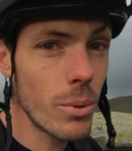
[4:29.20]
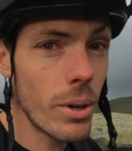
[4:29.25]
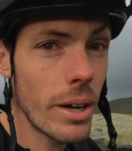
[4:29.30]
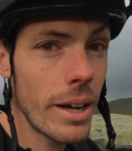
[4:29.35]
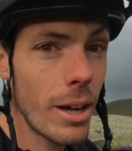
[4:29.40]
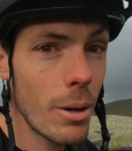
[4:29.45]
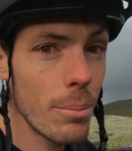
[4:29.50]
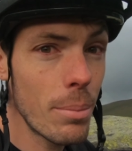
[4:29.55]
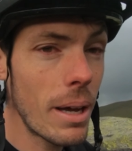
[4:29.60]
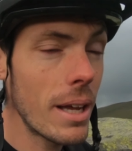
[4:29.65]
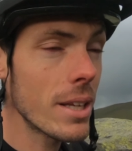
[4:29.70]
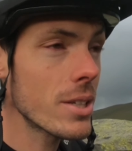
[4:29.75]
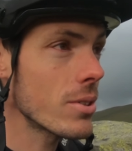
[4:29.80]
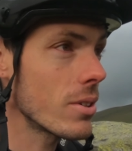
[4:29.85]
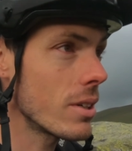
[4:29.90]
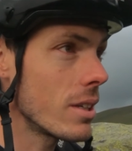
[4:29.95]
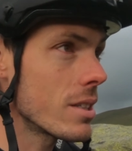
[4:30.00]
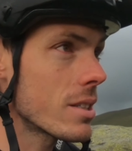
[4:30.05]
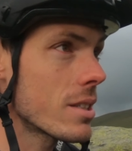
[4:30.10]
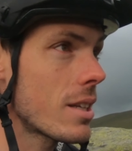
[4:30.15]
watt-hour
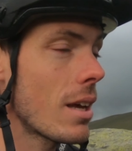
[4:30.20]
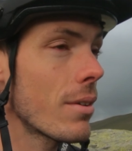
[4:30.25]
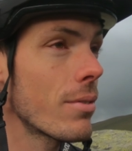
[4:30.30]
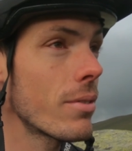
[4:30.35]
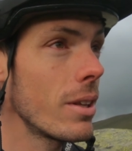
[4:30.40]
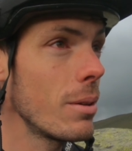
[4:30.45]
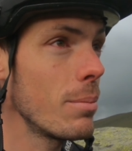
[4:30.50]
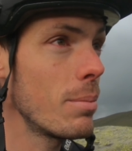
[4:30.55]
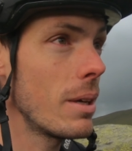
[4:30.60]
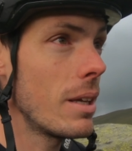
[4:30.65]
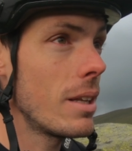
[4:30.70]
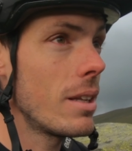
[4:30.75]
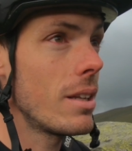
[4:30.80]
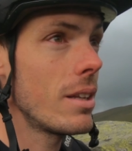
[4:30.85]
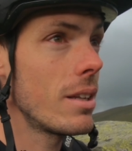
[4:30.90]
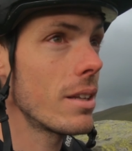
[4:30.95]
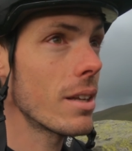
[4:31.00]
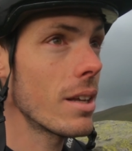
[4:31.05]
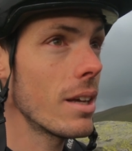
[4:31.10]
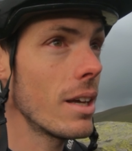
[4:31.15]
battery, has definitely
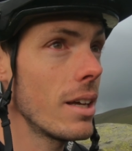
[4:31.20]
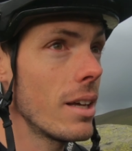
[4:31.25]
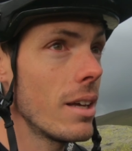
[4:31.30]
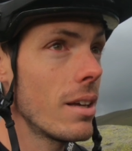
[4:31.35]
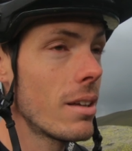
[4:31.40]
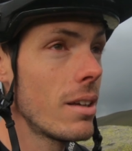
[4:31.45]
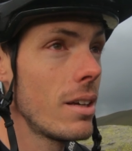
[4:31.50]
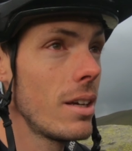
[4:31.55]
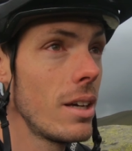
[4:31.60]
been a